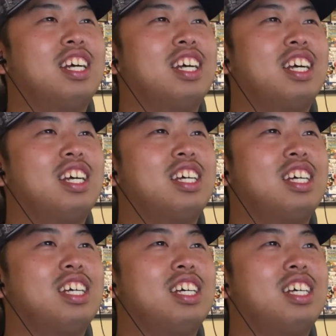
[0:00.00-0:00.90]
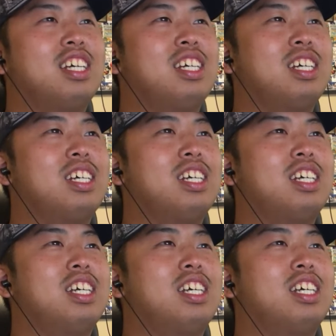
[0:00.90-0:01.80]

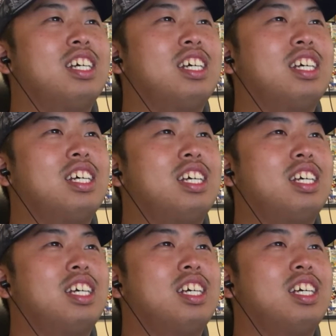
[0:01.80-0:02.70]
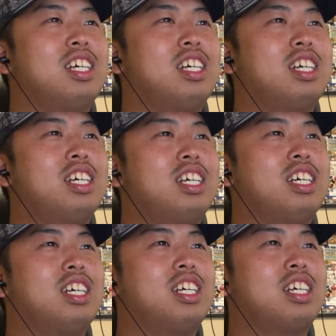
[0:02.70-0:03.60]

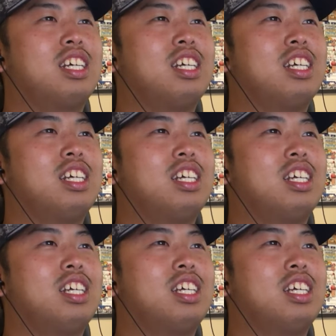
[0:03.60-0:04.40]
[no speech]